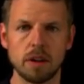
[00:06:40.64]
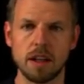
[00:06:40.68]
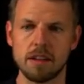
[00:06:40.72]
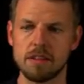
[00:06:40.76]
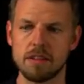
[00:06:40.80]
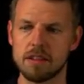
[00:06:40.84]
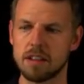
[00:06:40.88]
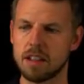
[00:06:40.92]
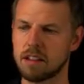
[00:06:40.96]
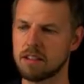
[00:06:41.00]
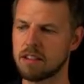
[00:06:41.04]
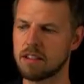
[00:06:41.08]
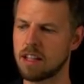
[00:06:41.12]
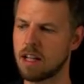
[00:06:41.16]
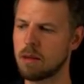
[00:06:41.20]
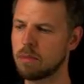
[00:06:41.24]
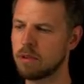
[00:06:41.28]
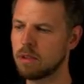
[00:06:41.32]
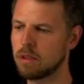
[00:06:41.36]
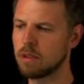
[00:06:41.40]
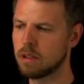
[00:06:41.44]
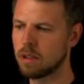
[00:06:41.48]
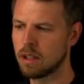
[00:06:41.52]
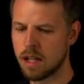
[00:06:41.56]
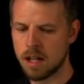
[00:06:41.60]
as an
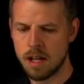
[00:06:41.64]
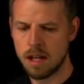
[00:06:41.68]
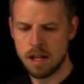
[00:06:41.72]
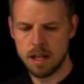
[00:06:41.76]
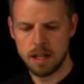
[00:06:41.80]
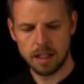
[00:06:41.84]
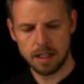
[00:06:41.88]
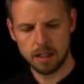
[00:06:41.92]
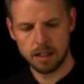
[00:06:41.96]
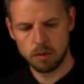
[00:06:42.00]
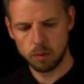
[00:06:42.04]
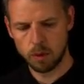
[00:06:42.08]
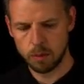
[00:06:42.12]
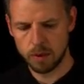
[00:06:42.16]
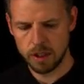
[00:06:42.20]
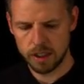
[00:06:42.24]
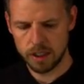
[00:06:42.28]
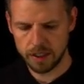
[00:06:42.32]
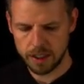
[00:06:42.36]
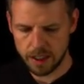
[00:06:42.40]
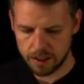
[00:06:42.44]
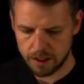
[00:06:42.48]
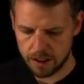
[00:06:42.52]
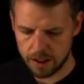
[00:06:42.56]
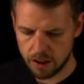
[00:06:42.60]
example, and we will
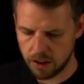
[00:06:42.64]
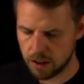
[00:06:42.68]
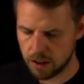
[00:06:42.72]
get there in